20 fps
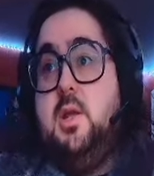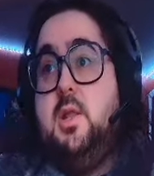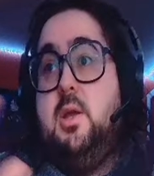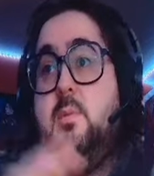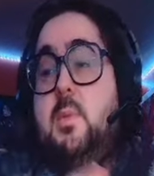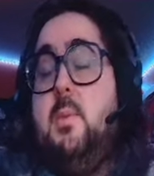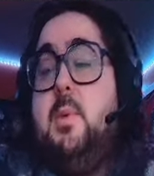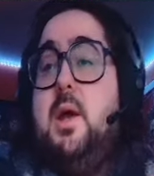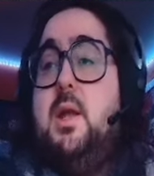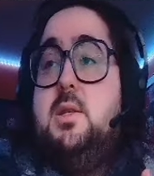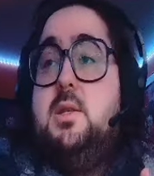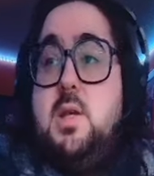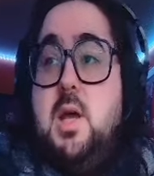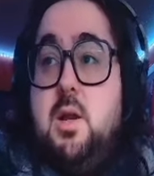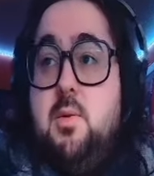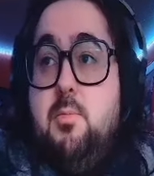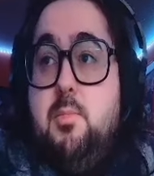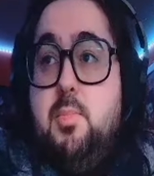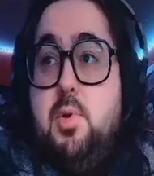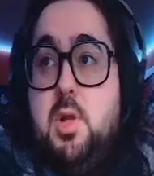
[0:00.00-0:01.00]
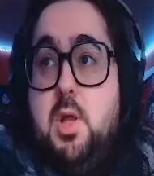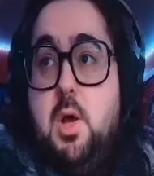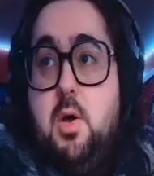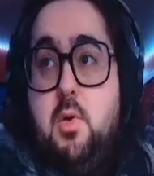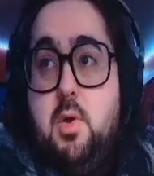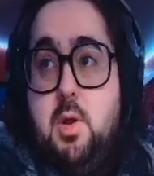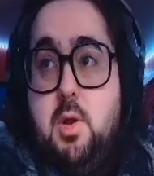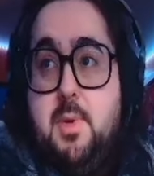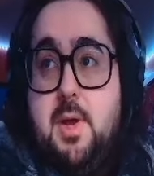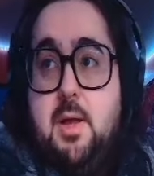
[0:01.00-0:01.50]
Like, my mind's kind of
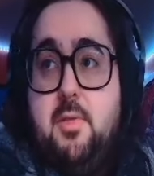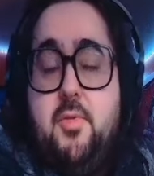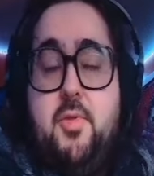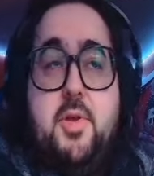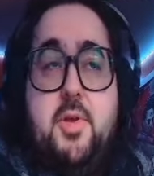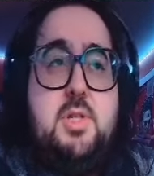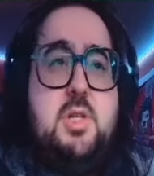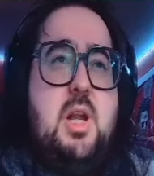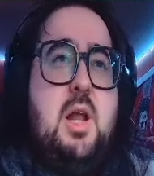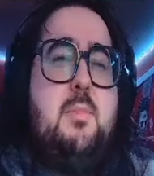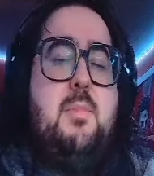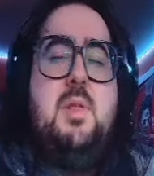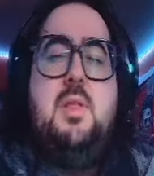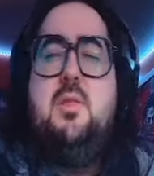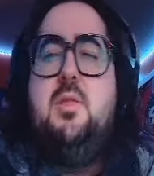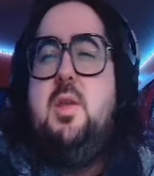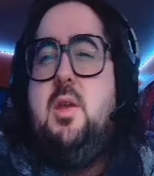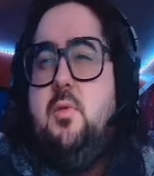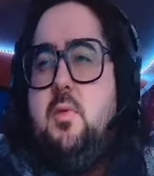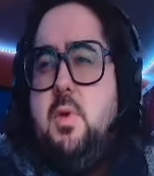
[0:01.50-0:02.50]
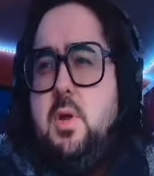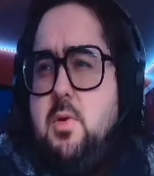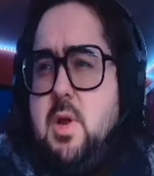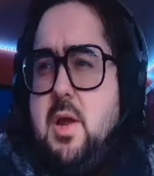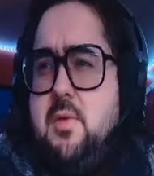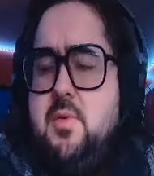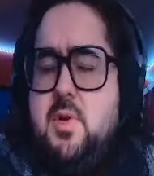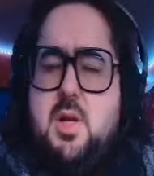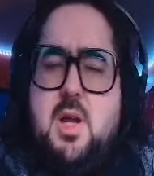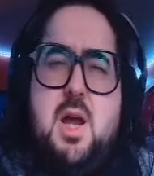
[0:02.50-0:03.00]
blown about this, and I've been theory
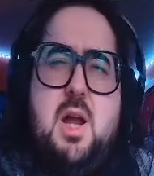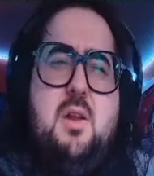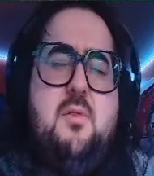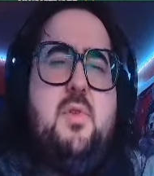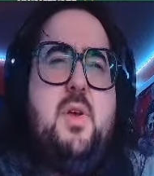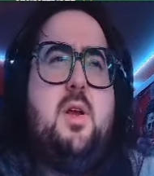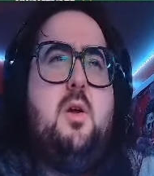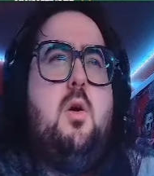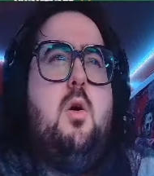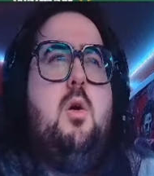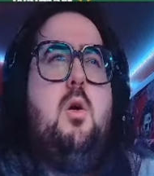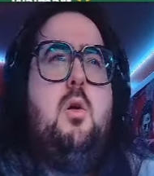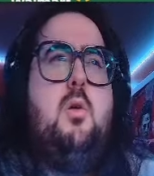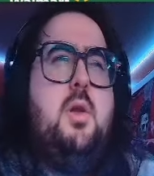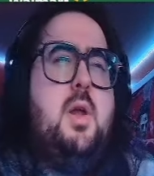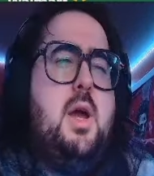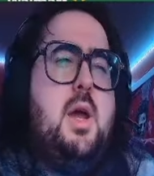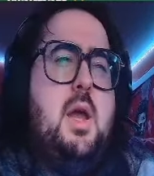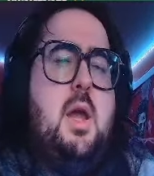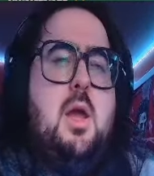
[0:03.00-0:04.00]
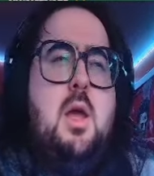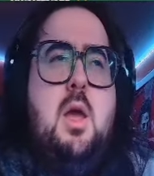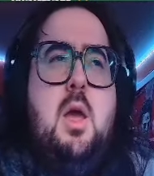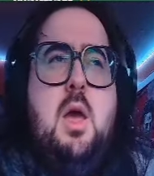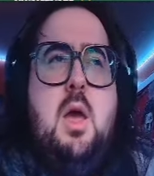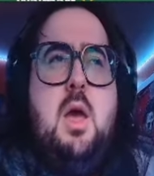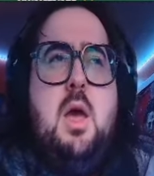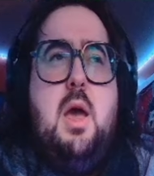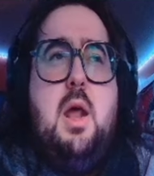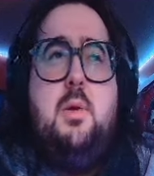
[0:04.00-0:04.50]
crafting kind of like all night.
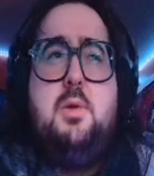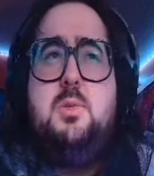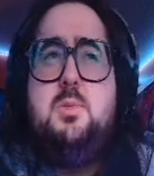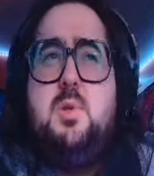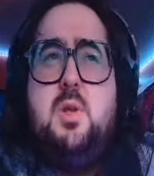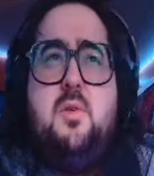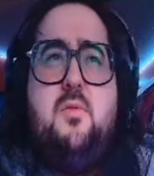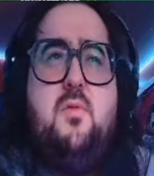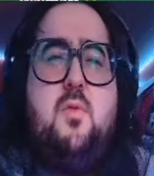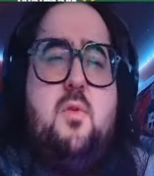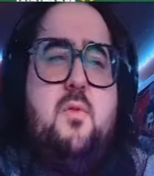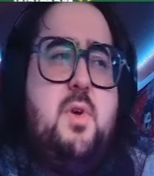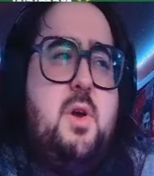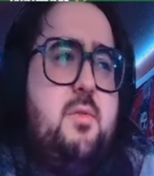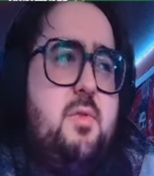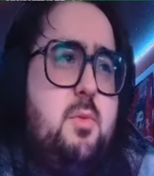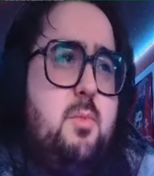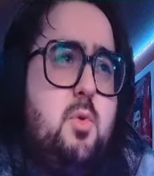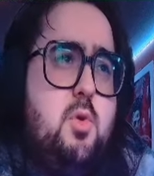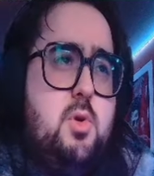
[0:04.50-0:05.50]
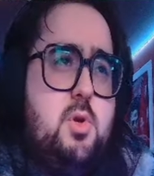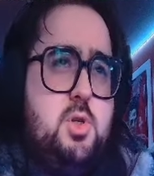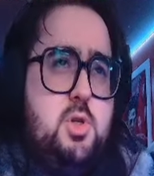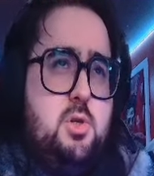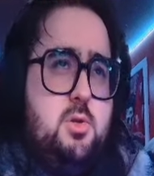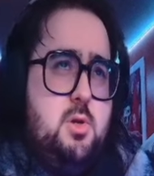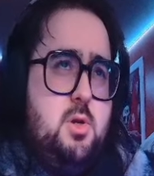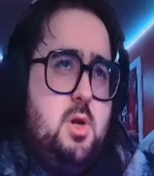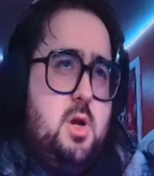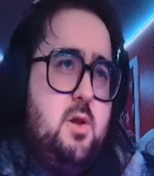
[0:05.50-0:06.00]
I was up to like 4 or 5 in the morning
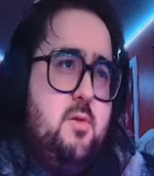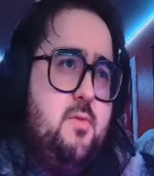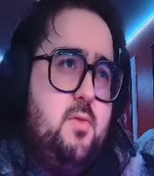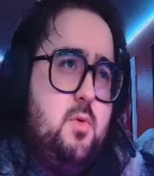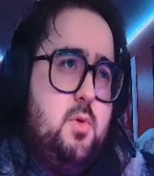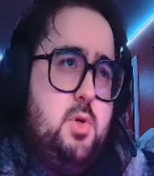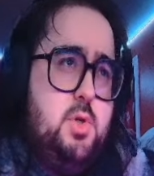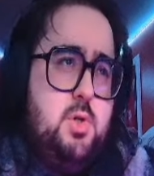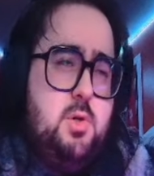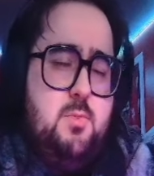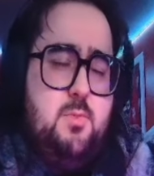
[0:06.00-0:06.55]
chilling in Ironforge.